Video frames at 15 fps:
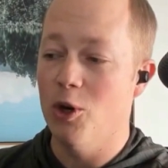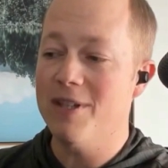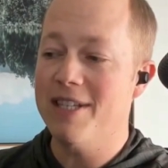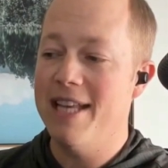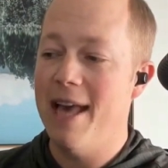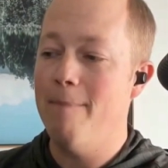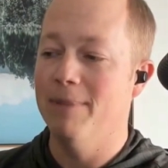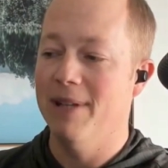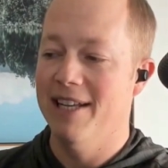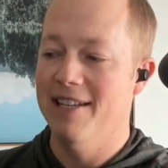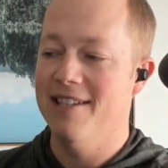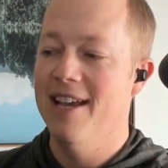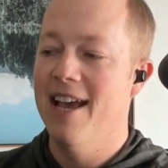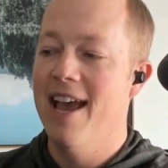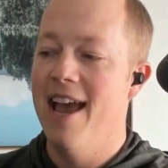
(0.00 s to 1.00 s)
your
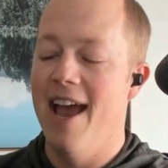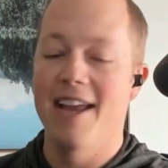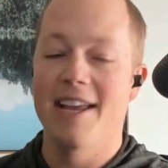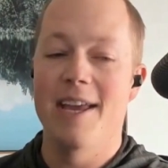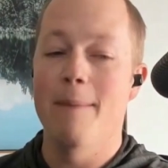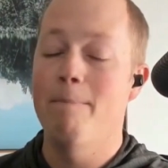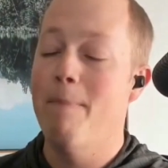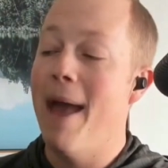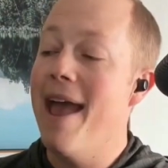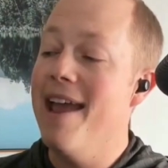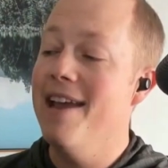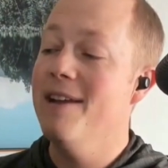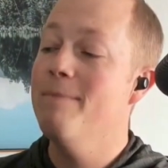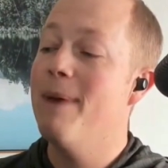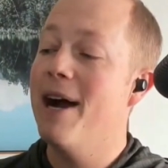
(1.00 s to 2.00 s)
templates and get
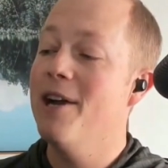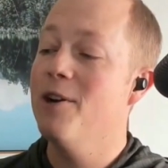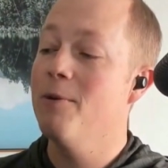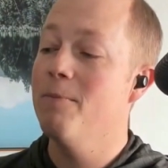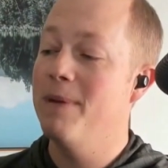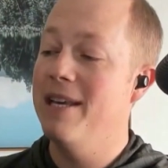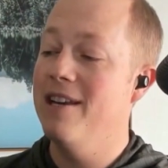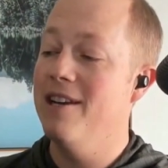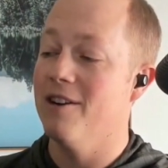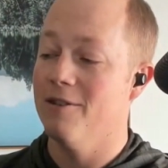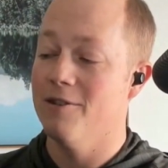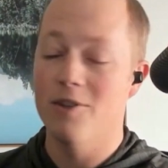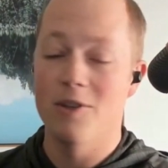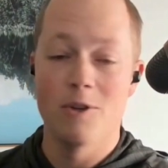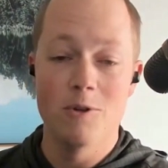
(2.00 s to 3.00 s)
paid by your
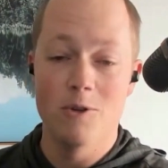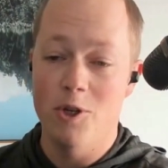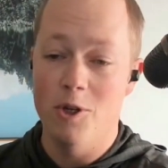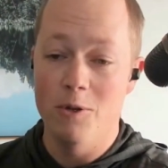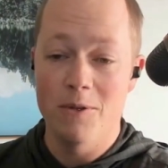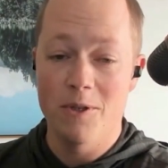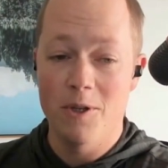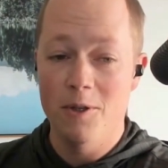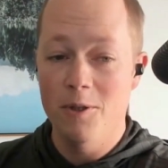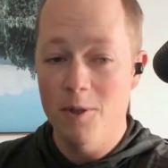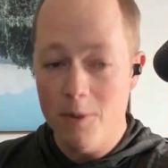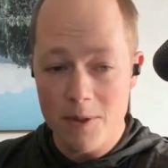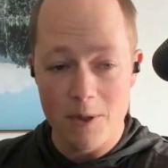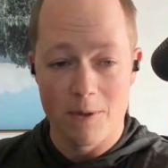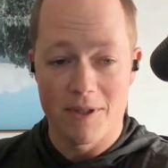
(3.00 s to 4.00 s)
peers who choose to
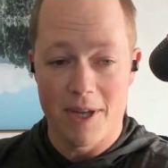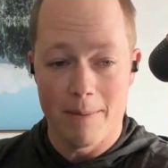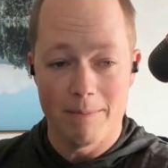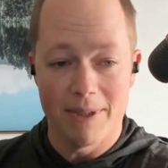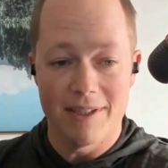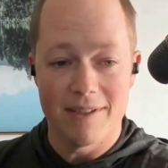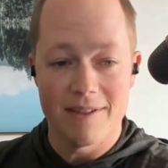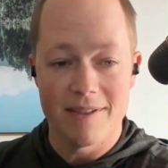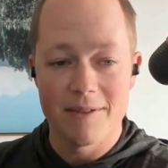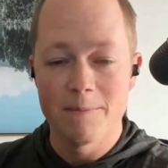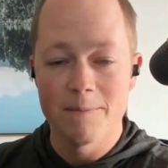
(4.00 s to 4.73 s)
use your templates?